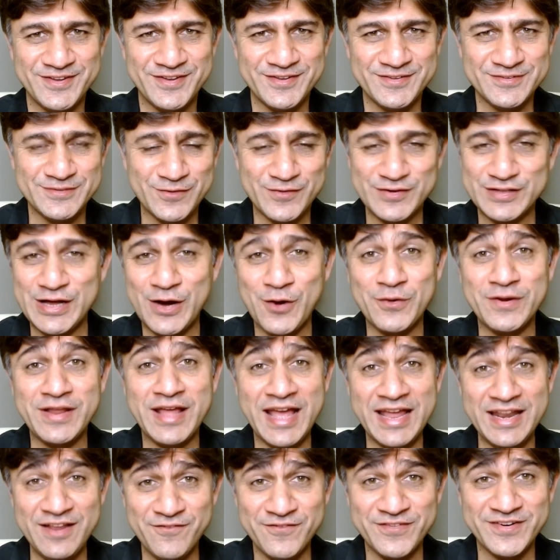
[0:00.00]
So without
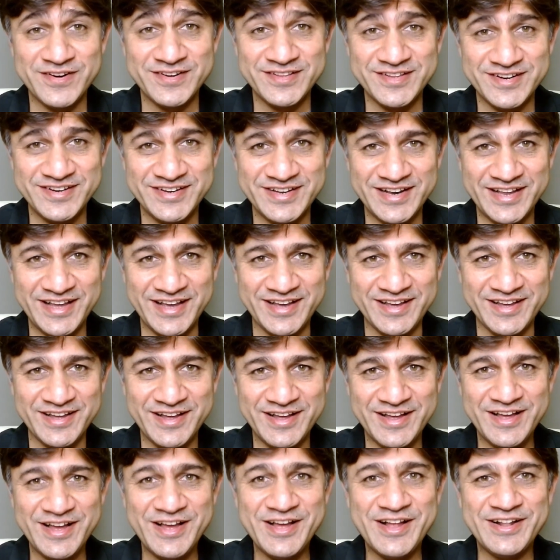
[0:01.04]
any further delay,
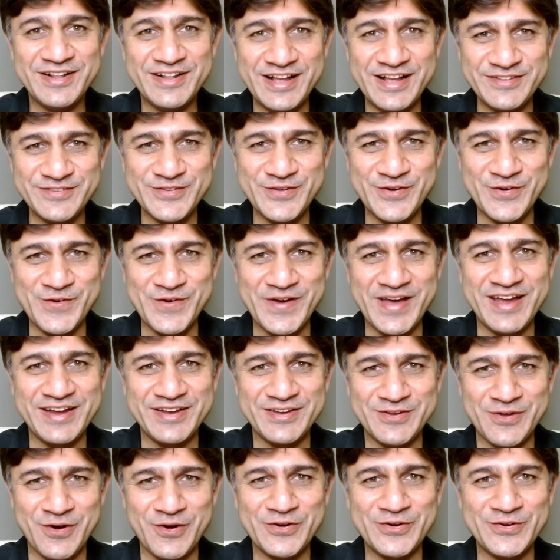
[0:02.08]
let's go and
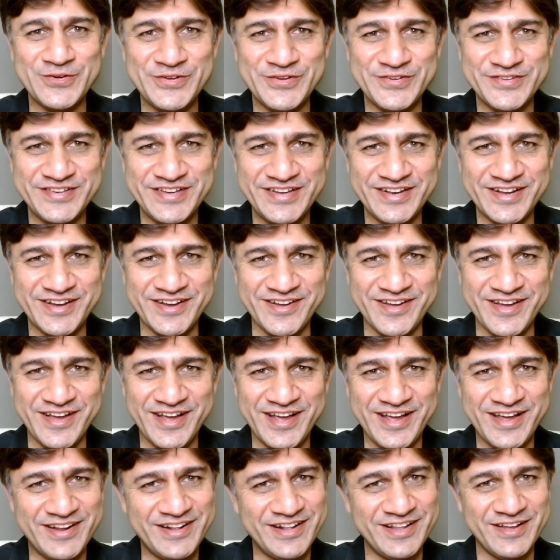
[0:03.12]
talk to Eugenia
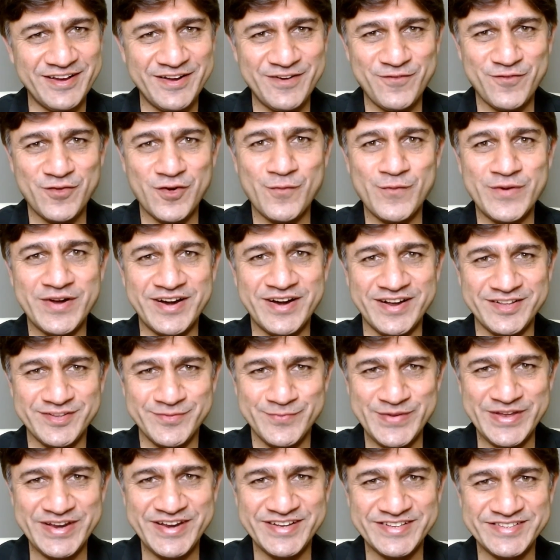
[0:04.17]
and learn from her
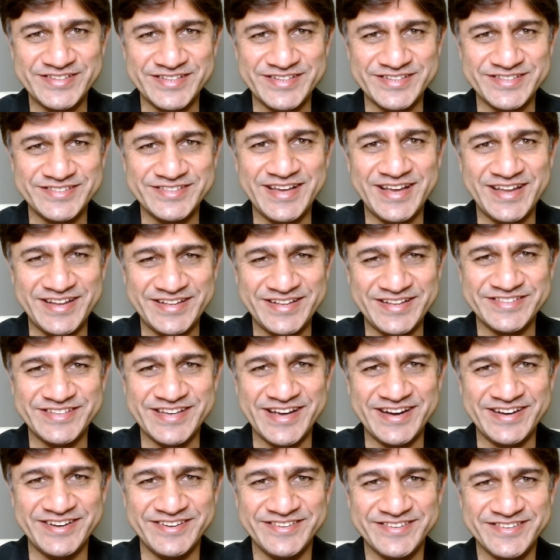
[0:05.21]
experiences and
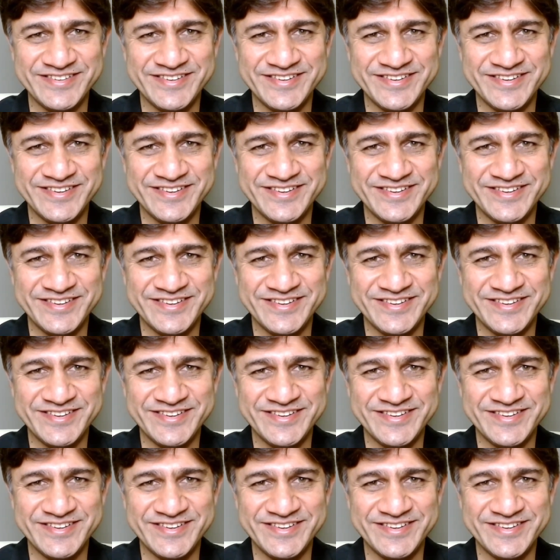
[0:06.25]
insights.